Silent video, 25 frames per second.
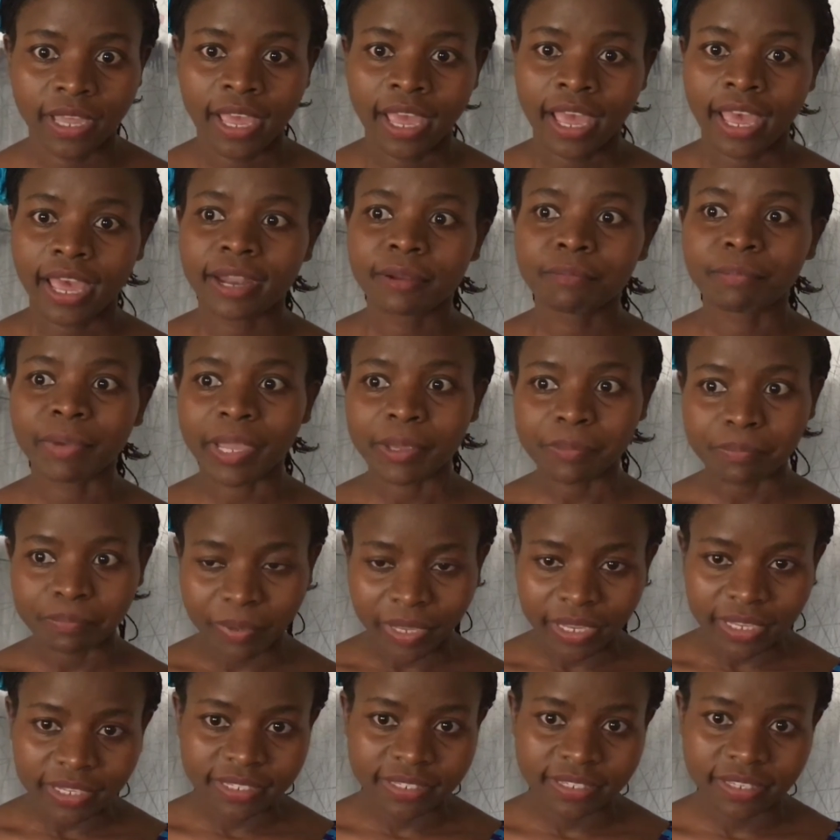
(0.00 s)
And my
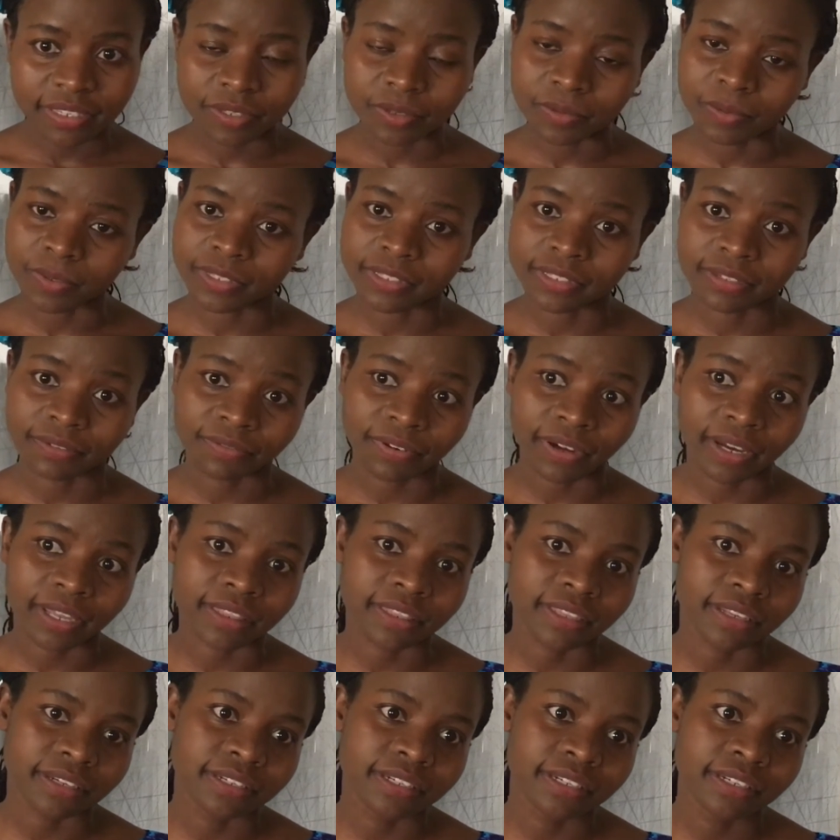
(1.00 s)
basis was the fact
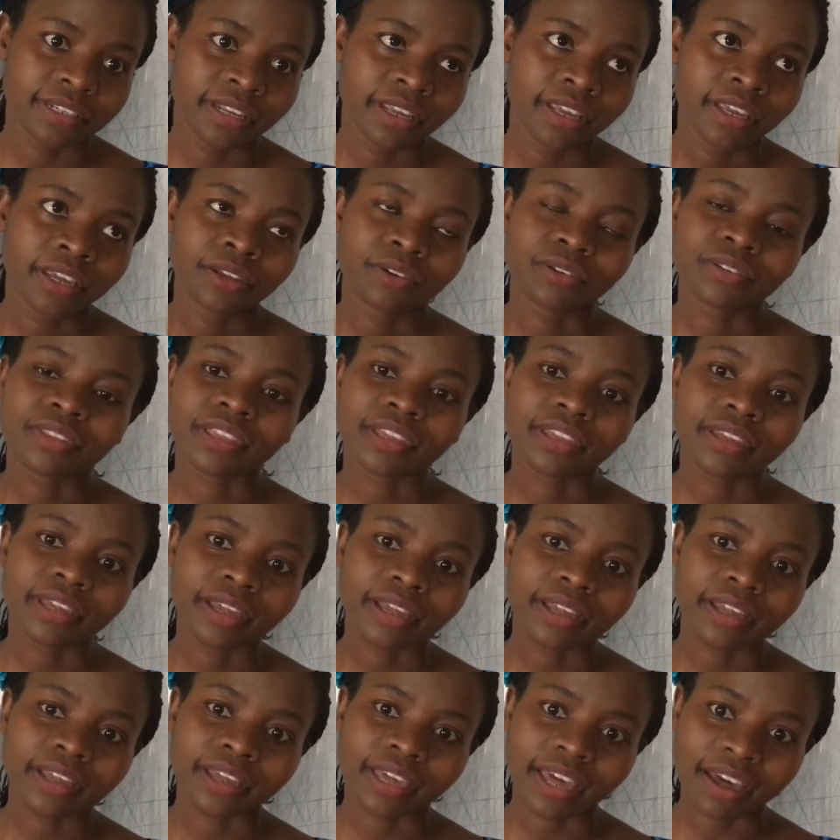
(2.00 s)
that the
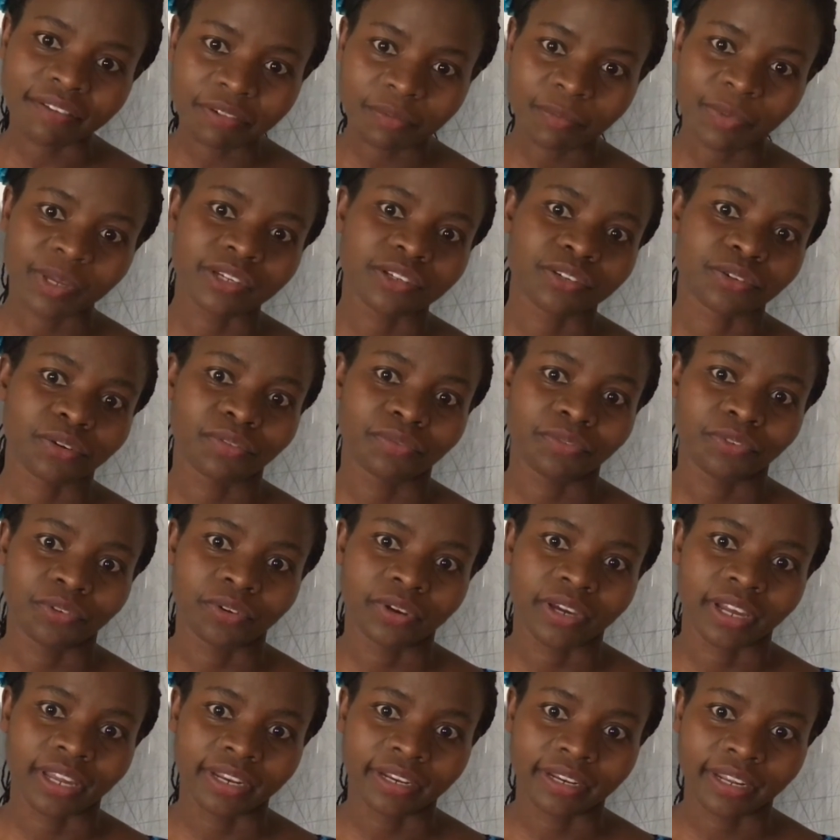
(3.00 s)
government of
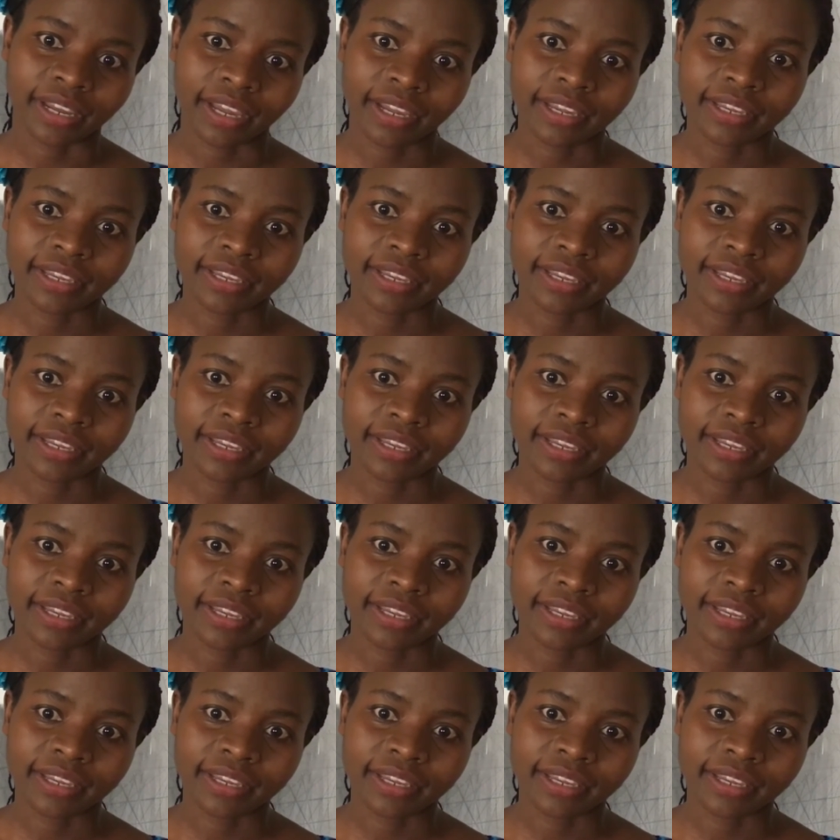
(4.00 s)
Uganda